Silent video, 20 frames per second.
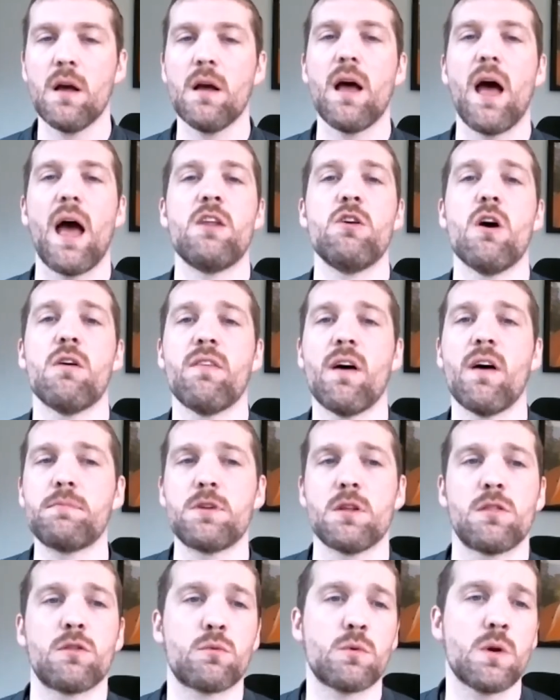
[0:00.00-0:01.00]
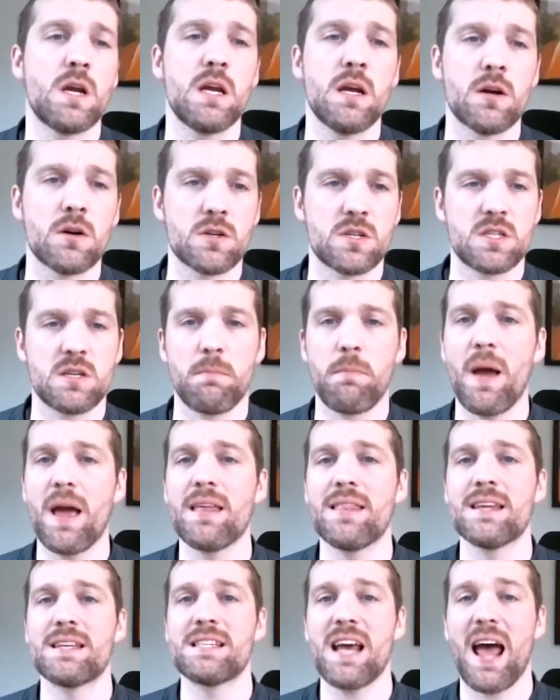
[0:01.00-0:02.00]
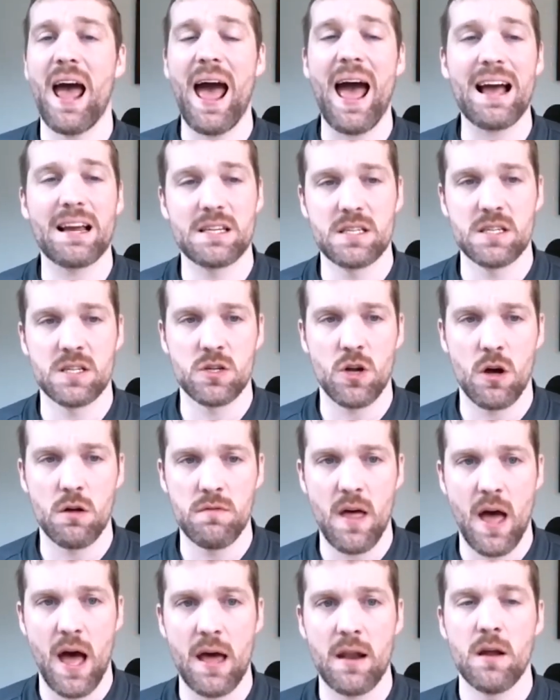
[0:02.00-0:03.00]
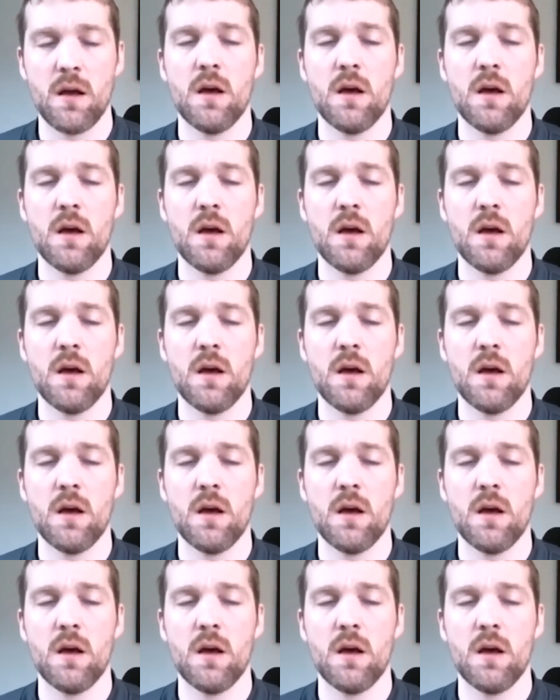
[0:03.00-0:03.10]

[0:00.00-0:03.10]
and you have up to 3 years to pay the taxes on that.